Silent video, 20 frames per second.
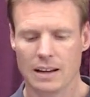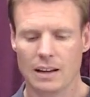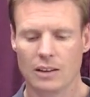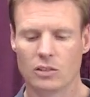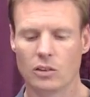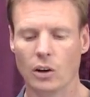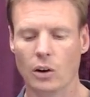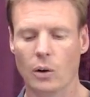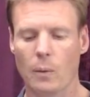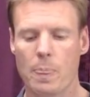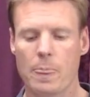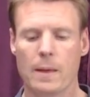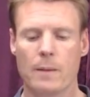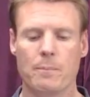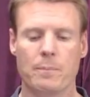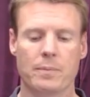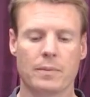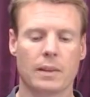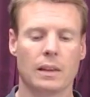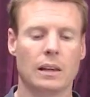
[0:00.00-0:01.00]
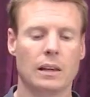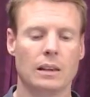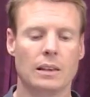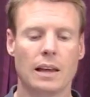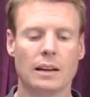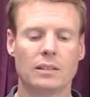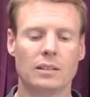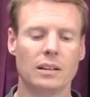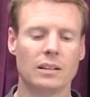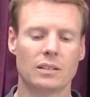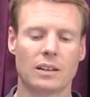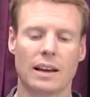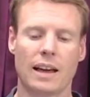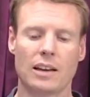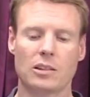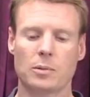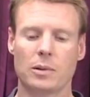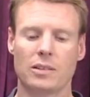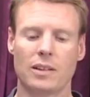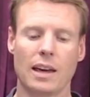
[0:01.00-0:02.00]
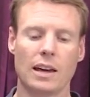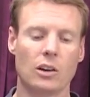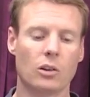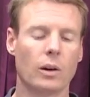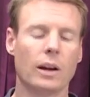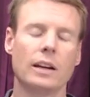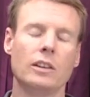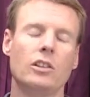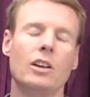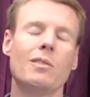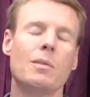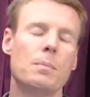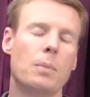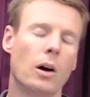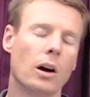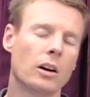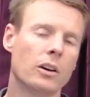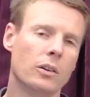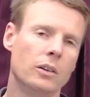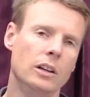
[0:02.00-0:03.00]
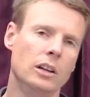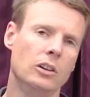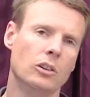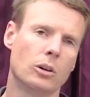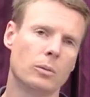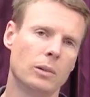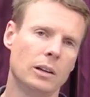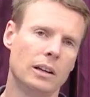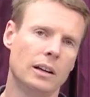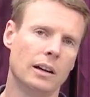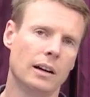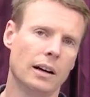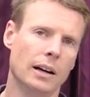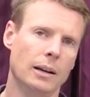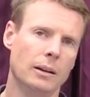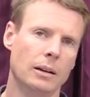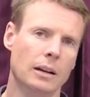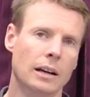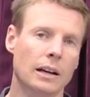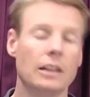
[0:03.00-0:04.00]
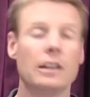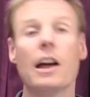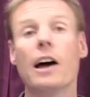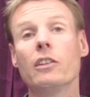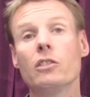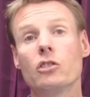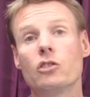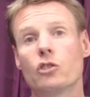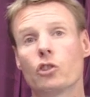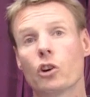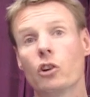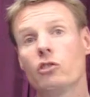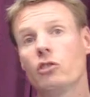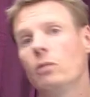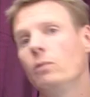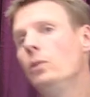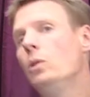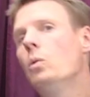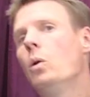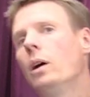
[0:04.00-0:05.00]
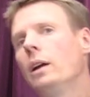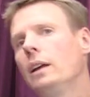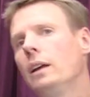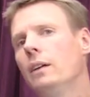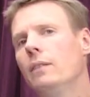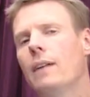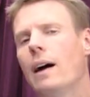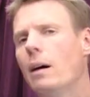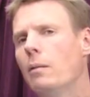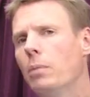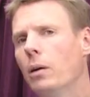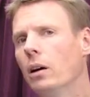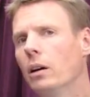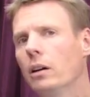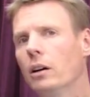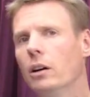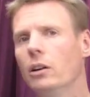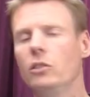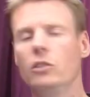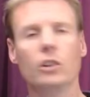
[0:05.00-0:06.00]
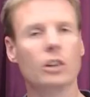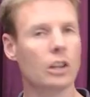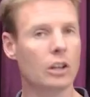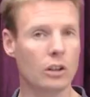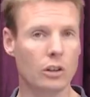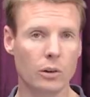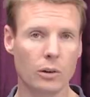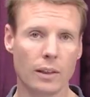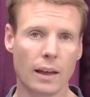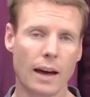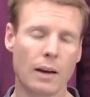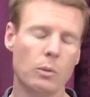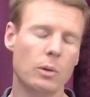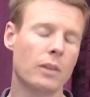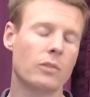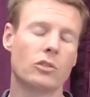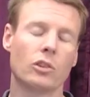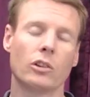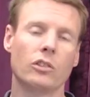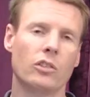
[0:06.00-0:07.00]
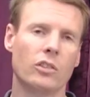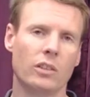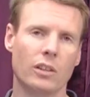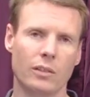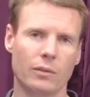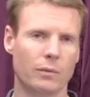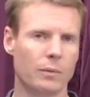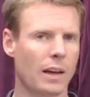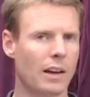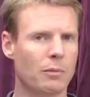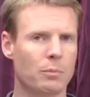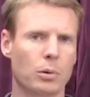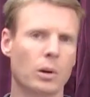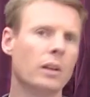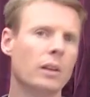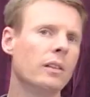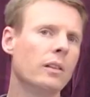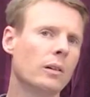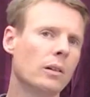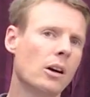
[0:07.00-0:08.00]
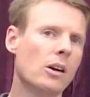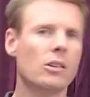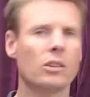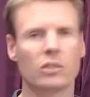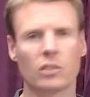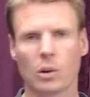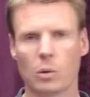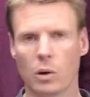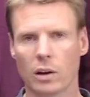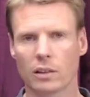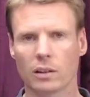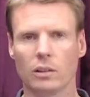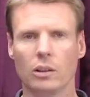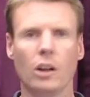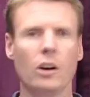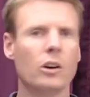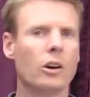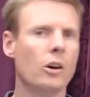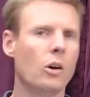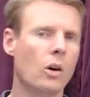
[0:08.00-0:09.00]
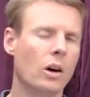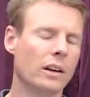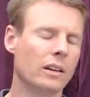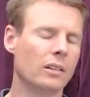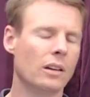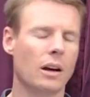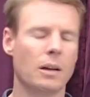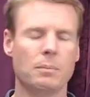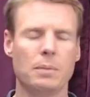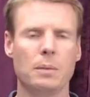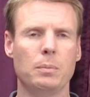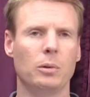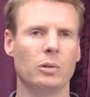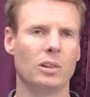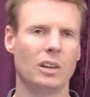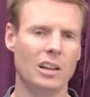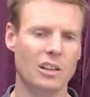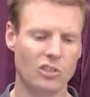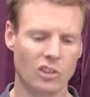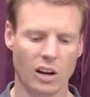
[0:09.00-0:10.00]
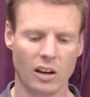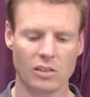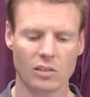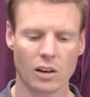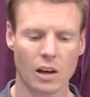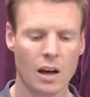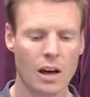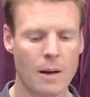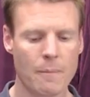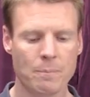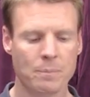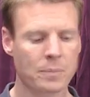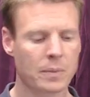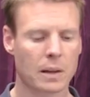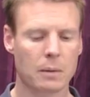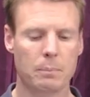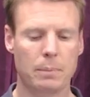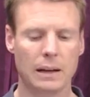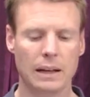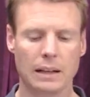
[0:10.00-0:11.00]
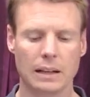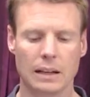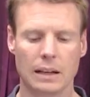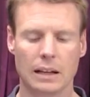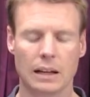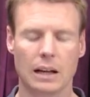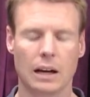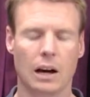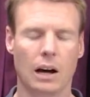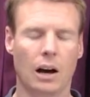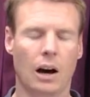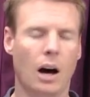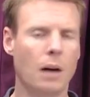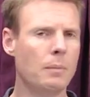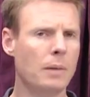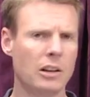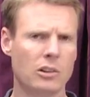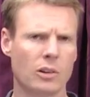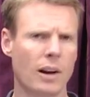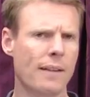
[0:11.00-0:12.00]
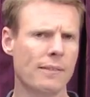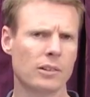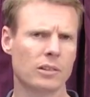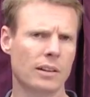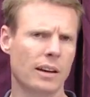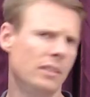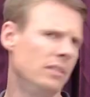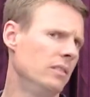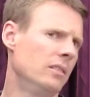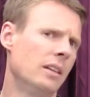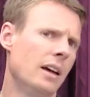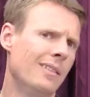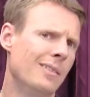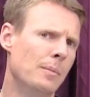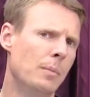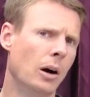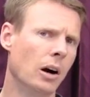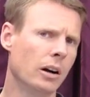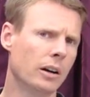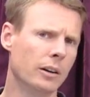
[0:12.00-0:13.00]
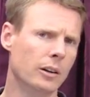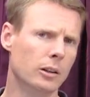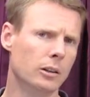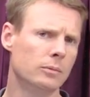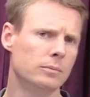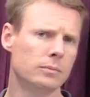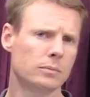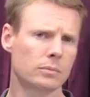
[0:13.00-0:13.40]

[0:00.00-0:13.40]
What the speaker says: So next thing it's going to ask me is, hey, great, do you have a barcode that you normally carry? Now, as a church, if you want to give out barcodes, you can do that. We have churches that have printed their own because they want their logo on people's keychains. But on my driver's license, I have a barcode.